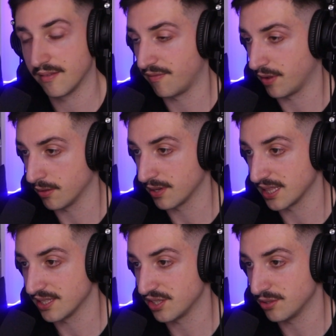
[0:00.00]
following
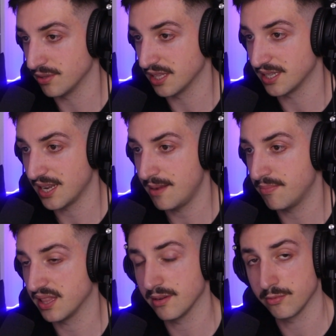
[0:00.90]
this to the T,
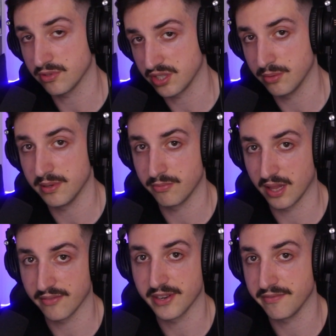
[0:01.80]
but there will still be
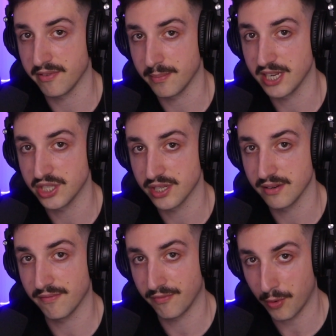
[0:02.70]
relevant information
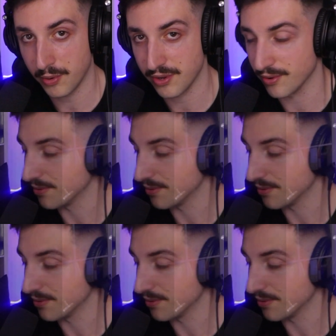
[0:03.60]
for you.